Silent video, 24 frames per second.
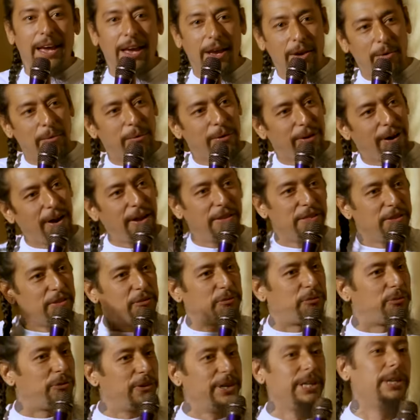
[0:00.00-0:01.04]
And we're on
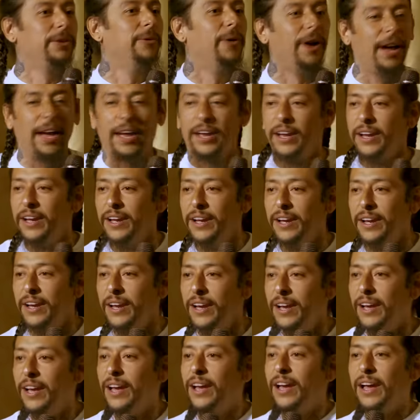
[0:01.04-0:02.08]
the freeway,
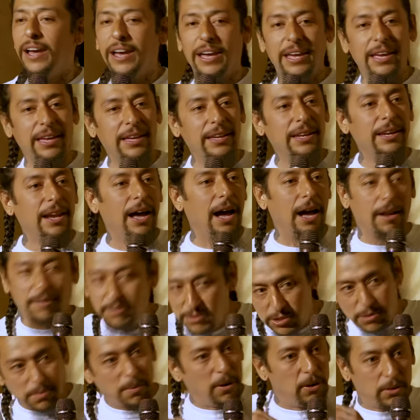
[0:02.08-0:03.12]
and
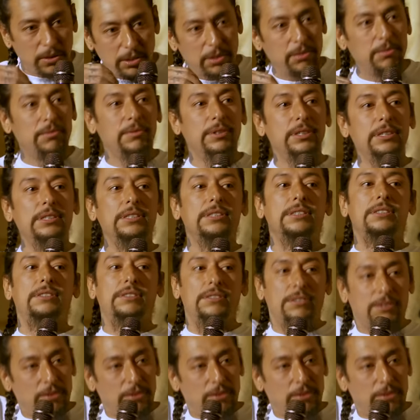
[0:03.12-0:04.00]
I'm smoking weed,